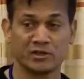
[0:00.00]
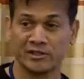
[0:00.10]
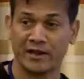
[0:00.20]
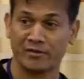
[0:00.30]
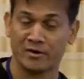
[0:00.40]
We
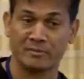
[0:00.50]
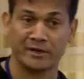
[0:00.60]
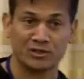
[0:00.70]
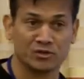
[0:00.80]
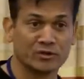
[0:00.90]
just had 30
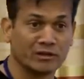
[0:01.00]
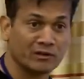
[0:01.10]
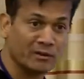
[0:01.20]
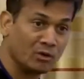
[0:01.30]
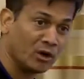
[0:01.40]
minutes to
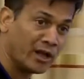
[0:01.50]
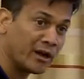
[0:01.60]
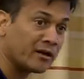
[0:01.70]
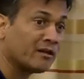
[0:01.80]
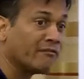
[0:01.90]

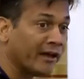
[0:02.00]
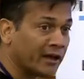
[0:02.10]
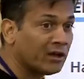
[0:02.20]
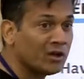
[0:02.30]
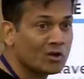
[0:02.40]
communicate and
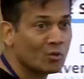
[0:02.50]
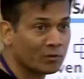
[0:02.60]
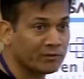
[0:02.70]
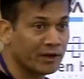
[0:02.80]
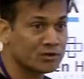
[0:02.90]
convey
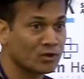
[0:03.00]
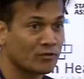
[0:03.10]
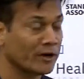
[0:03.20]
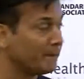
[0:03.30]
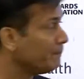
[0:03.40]
what we've done
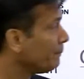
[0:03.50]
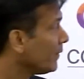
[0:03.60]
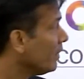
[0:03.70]
so far.